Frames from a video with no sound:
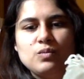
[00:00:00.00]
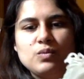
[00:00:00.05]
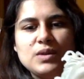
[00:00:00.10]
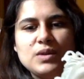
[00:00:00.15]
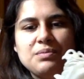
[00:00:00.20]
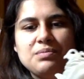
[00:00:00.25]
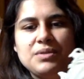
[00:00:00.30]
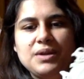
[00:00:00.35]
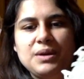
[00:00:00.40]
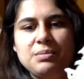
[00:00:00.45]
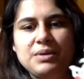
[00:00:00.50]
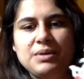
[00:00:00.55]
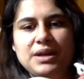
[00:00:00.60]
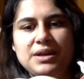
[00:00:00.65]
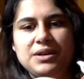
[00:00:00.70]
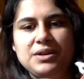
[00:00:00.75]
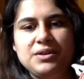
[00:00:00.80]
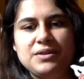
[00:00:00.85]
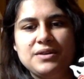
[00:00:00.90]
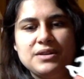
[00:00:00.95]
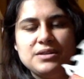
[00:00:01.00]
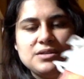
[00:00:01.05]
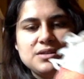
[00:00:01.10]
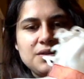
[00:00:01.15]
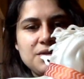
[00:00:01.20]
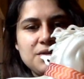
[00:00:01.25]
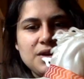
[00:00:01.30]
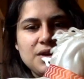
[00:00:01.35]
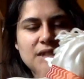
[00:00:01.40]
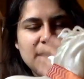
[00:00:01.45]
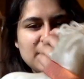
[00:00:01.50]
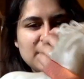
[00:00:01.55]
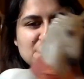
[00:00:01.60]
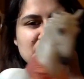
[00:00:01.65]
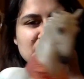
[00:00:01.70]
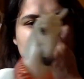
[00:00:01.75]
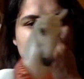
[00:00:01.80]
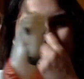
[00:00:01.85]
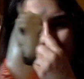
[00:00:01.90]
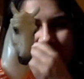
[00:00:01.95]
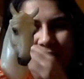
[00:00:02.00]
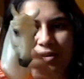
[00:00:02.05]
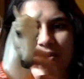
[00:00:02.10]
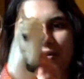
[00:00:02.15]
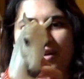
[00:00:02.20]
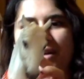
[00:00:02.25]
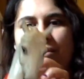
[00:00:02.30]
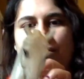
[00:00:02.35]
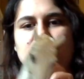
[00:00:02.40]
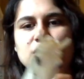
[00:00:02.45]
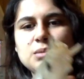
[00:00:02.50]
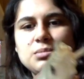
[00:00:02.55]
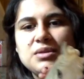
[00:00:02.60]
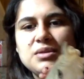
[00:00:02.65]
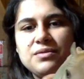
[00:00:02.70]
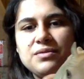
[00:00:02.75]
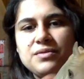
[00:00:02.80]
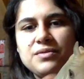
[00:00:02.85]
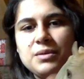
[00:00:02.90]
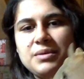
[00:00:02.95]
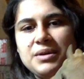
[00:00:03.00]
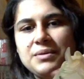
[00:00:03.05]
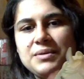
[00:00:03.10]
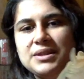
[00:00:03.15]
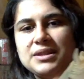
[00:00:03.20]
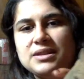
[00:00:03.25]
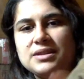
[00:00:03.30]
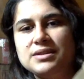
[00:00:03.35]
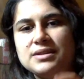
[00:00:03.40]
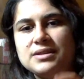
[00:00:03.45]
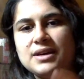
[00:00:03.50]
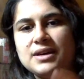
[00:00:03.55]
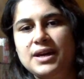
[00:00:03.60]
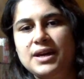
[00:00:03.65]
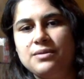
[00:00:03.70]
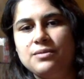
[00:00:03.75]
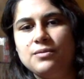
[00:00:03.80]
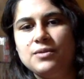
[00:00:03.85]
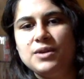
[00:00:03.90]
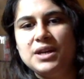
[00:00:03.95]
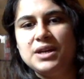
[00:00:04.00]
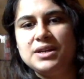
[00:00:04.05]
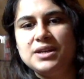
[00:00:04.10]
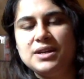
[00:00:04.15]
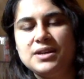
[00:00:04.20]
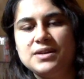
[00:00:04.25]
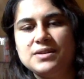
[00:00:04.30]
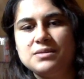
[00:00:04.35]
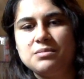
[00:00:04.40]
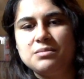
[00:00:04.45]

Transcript: definitely planning to do that soon. I actually remember doing a little bit of filming with this guy when I did his